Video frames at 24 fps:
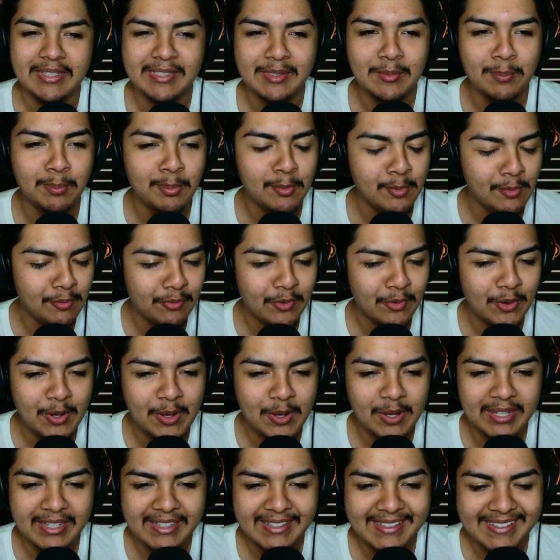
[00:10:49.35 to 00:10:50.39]
The
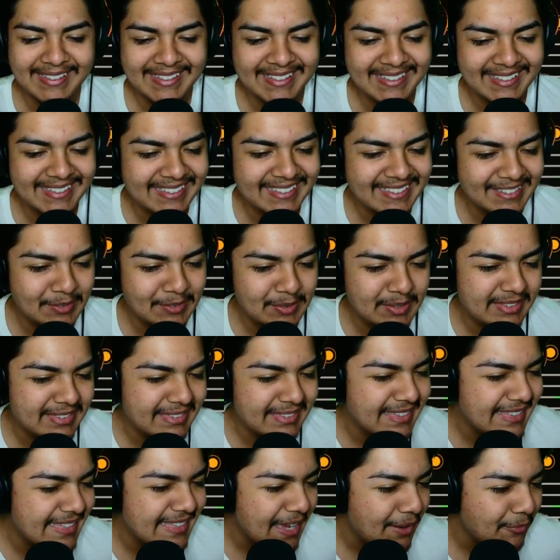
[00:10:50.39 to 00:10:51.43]
Bullfrog is
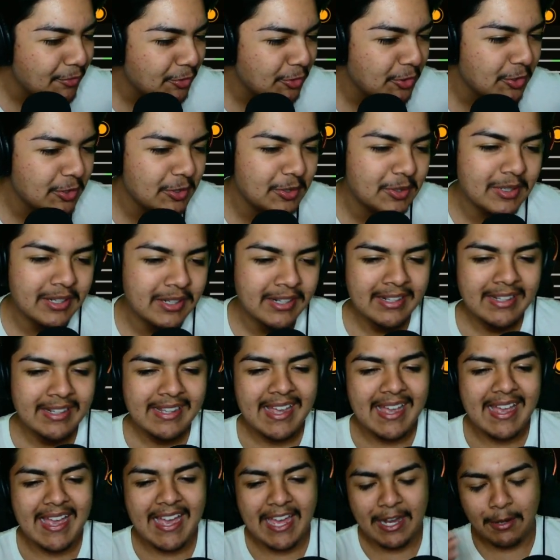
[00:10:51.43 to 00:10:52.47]
never
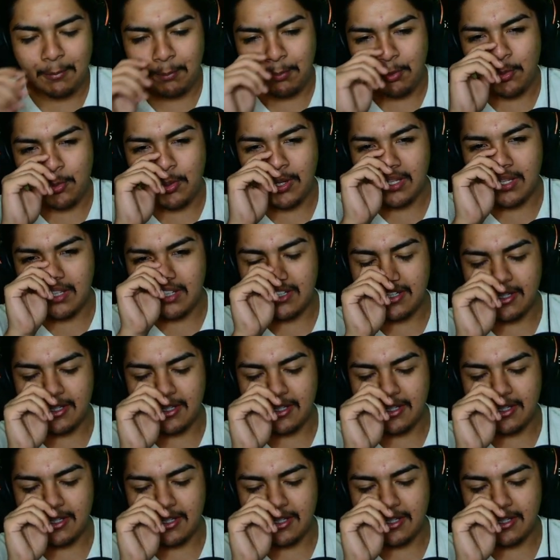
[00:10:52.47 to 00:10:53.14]
at a point